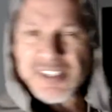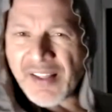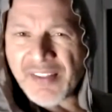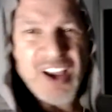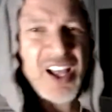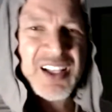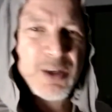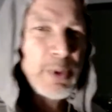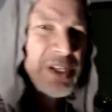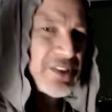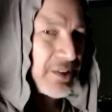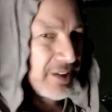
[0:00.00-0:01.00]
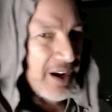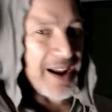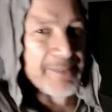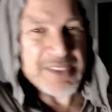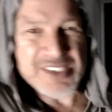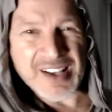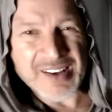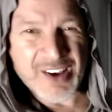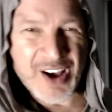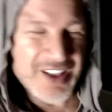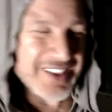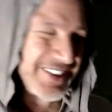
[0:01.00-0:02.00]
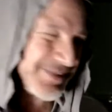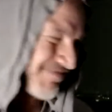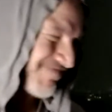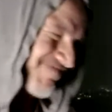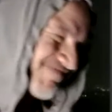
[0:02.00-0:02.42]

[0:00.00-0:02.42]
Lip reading: not call it a waste of time. Let's not call it